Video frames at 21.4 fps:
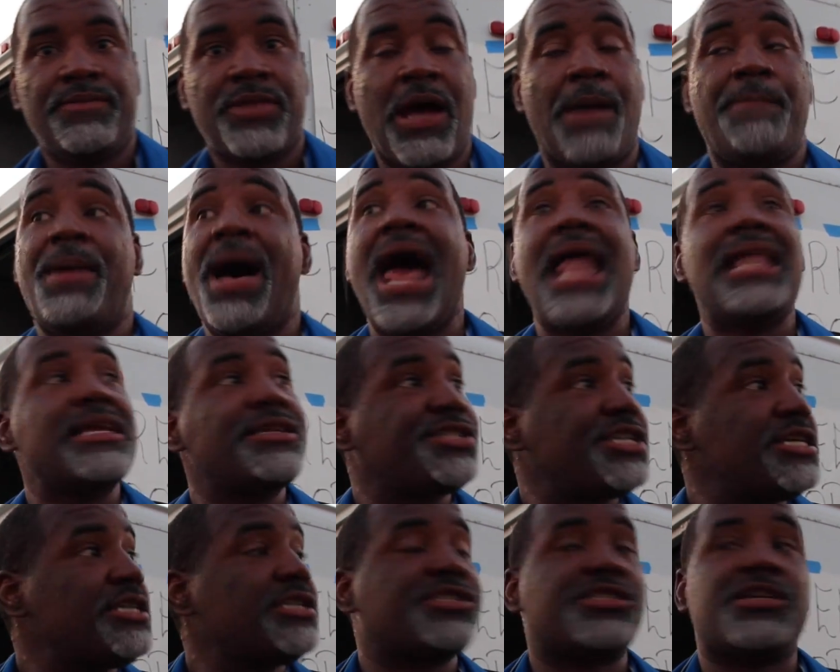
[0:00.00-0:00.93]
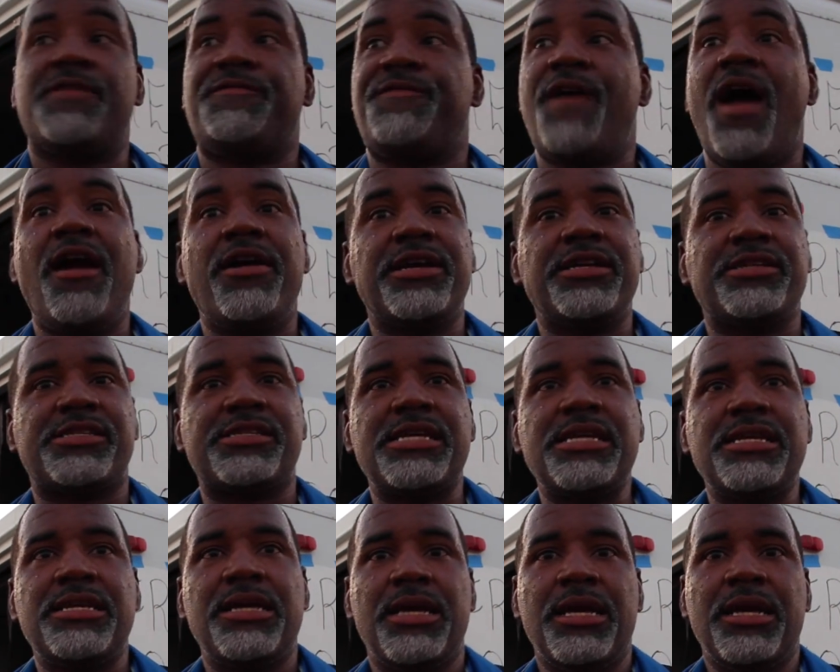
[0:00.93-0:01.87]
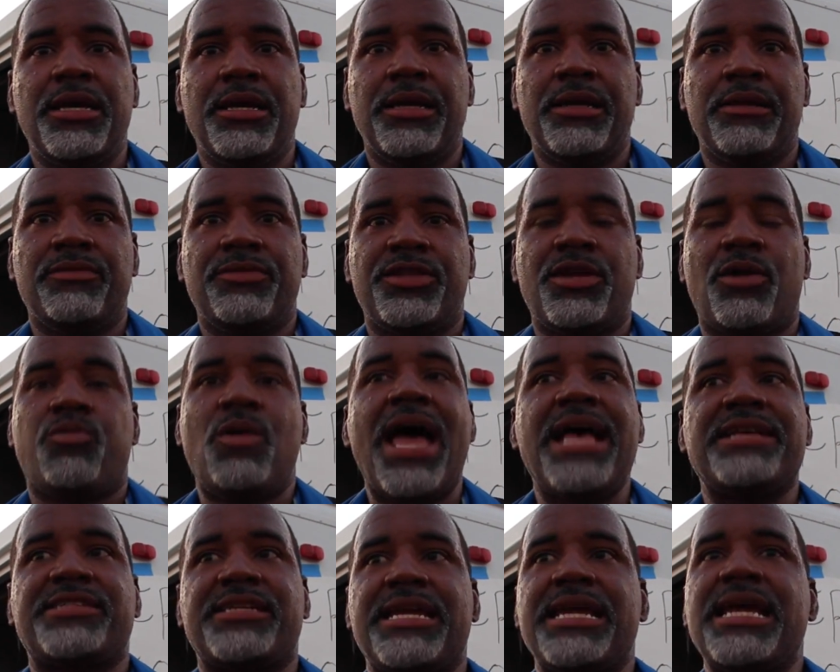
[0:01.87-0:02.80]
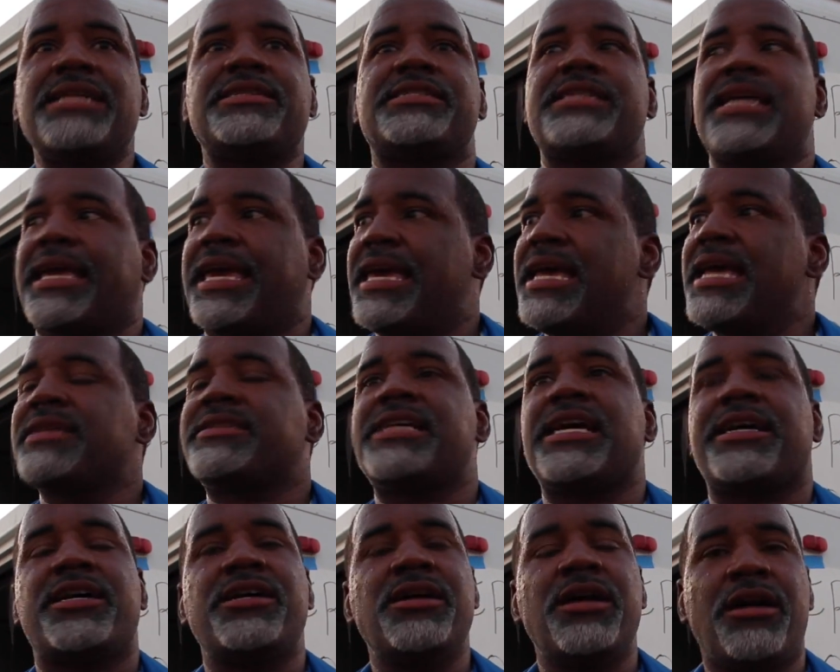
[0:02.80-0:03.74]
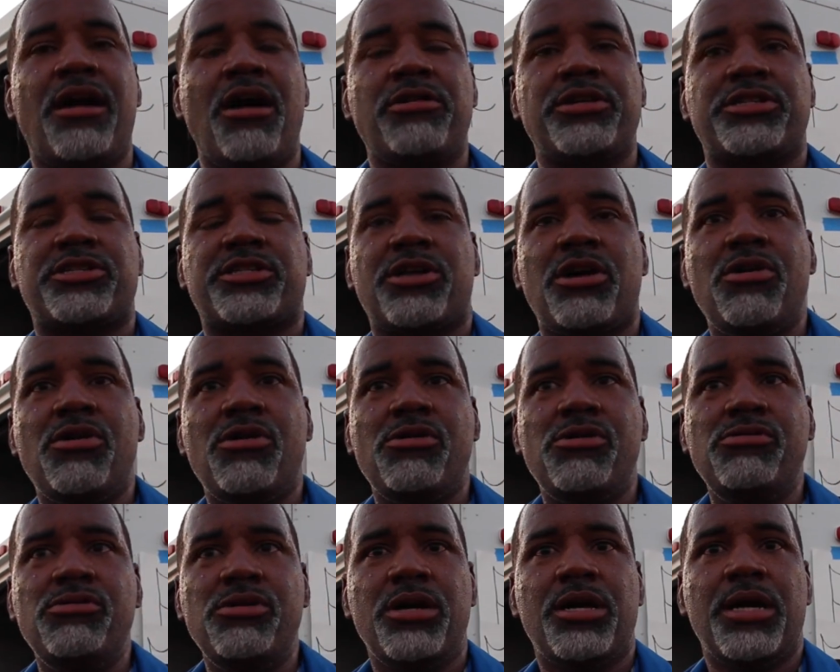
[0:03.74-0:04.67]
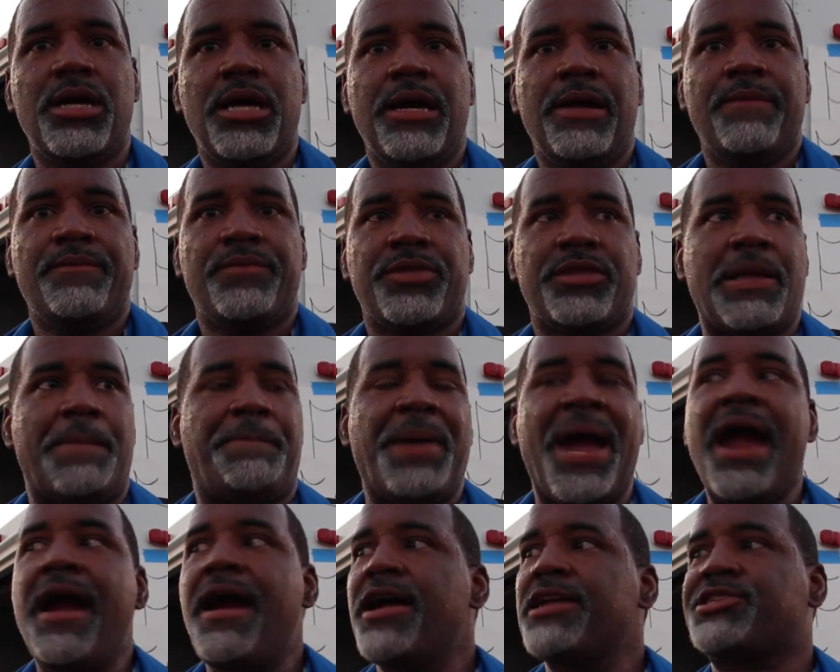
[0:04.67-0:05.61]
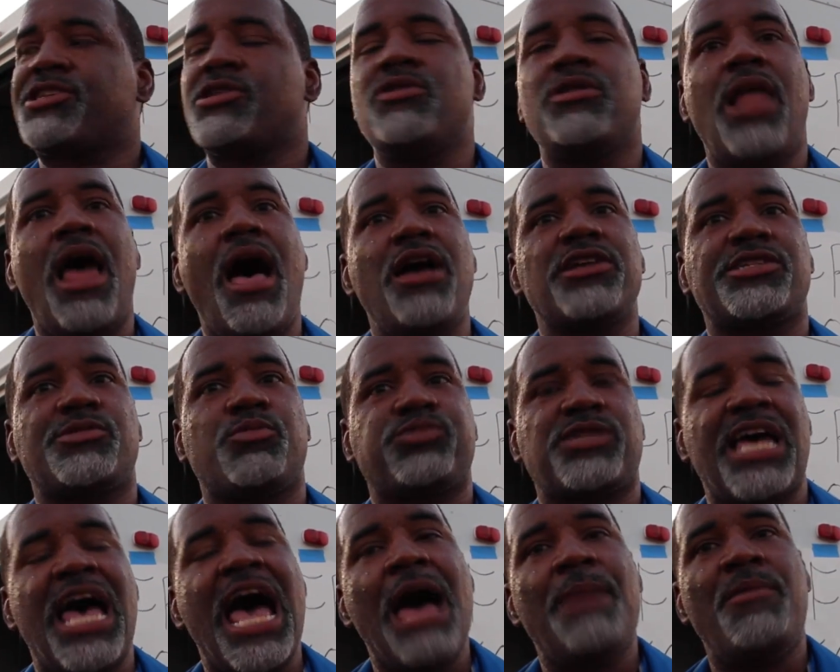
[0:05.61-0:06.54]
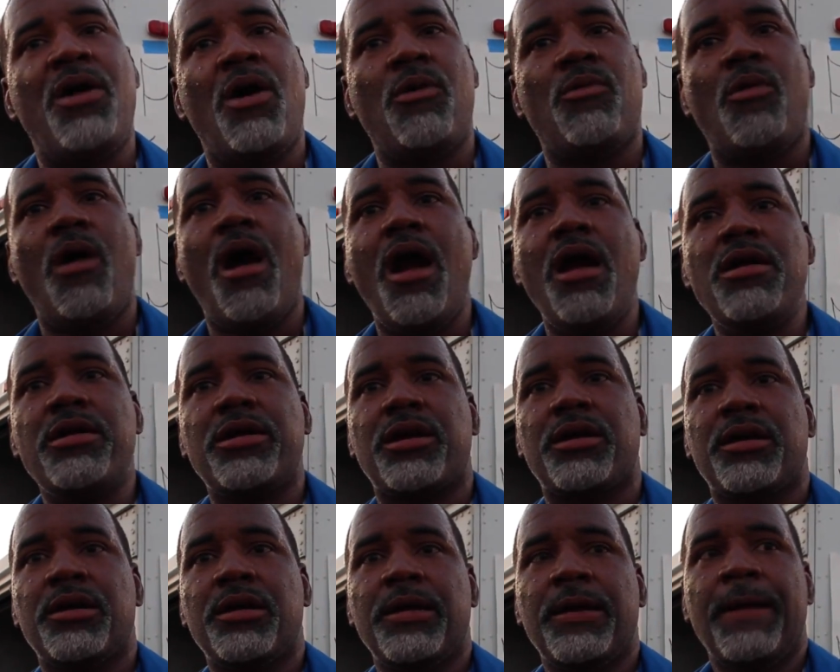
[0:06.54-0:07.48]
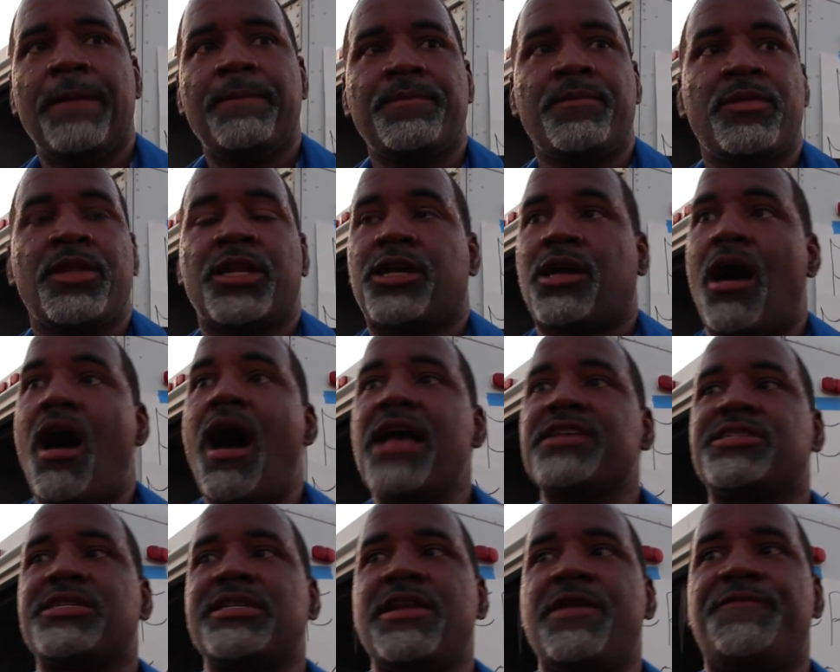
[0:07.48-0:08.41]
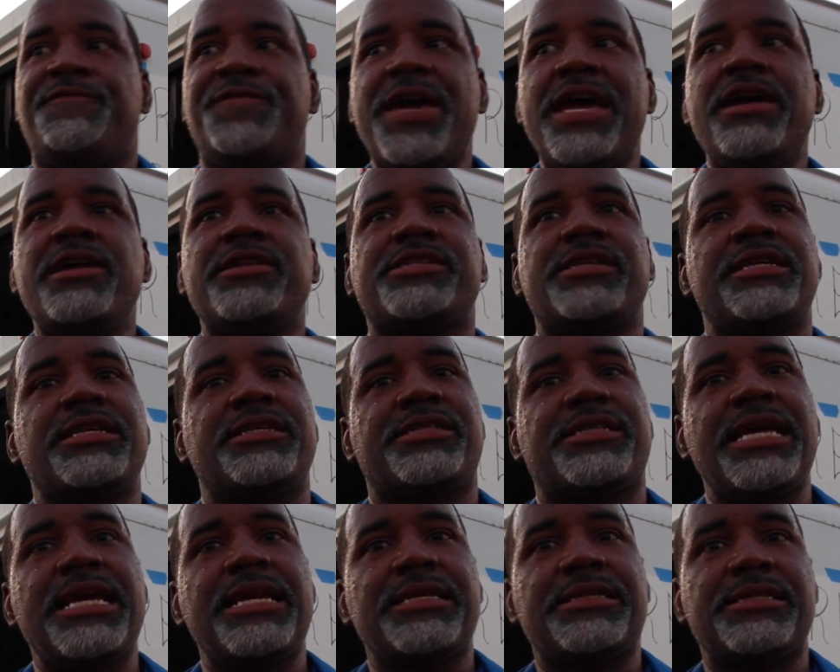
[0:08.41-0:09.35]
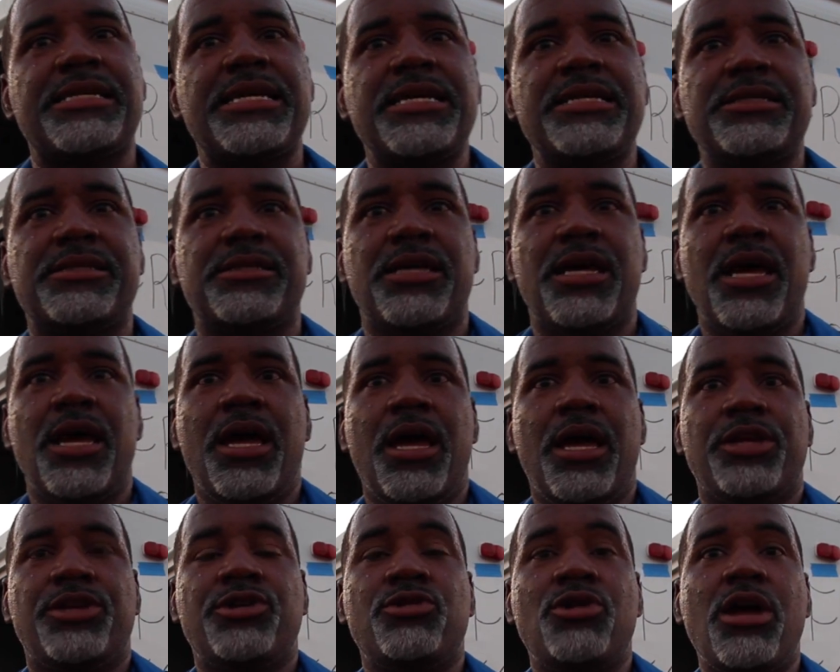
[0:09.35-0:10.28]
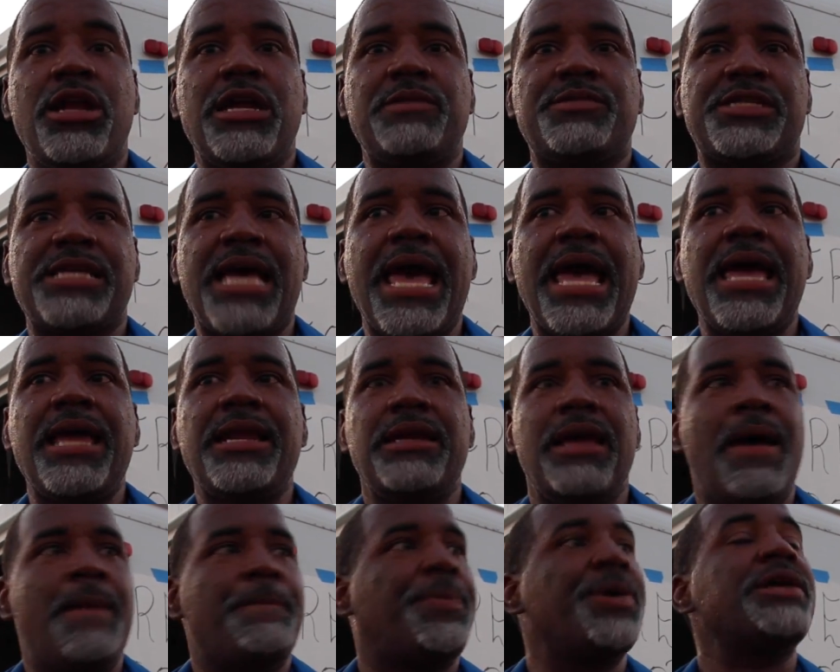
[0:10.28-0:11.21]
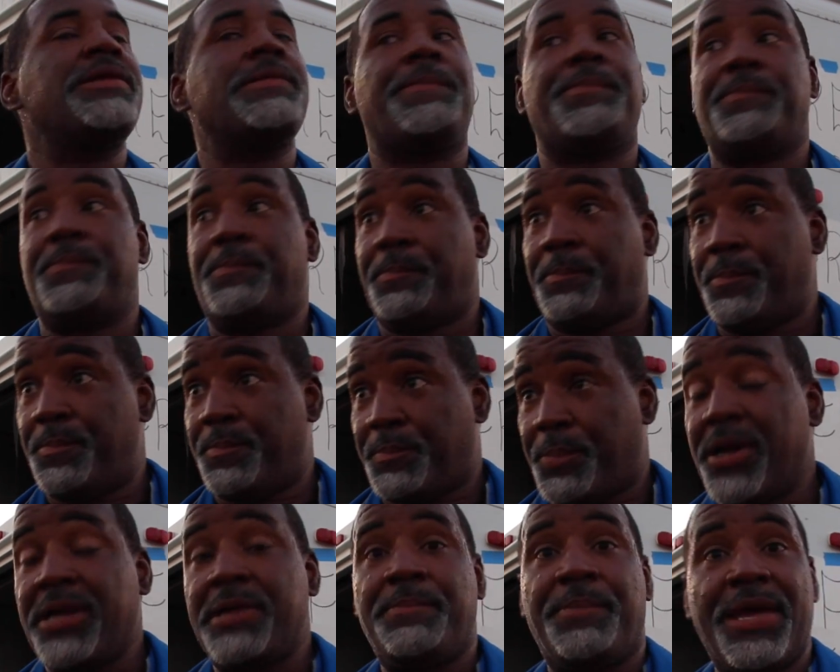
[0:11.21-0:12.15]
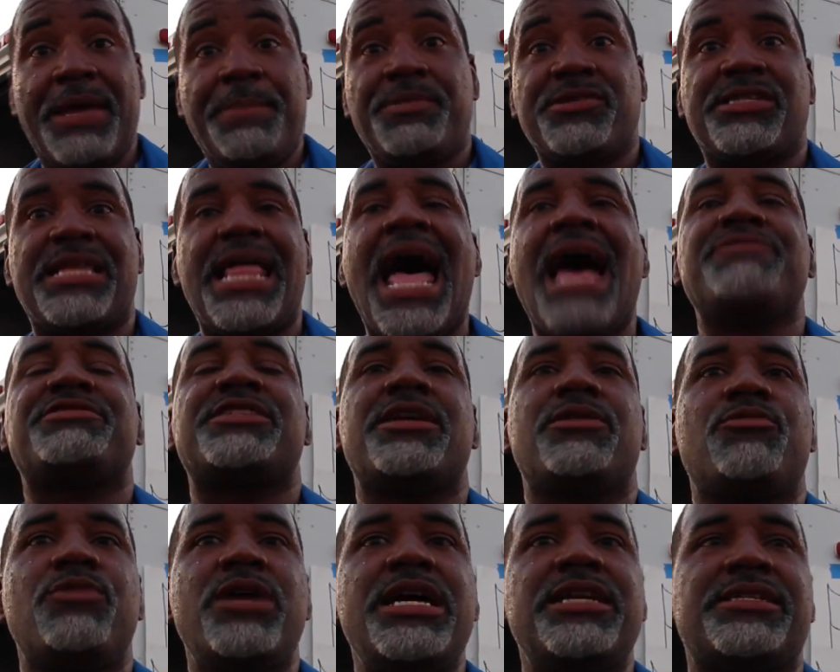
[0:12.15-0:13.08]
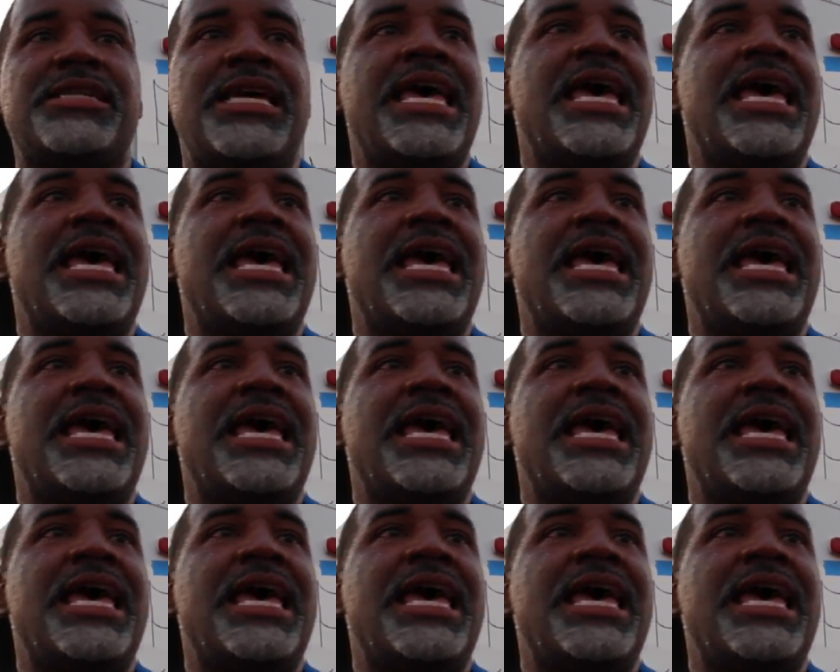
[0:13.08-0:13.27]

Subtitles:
apologies to Ferguson, the residents, the kids that couldn't go to school, the parents who lost some time on work, causing a fear to the citizens, you know what I'm saying? Putting people's lives at risk.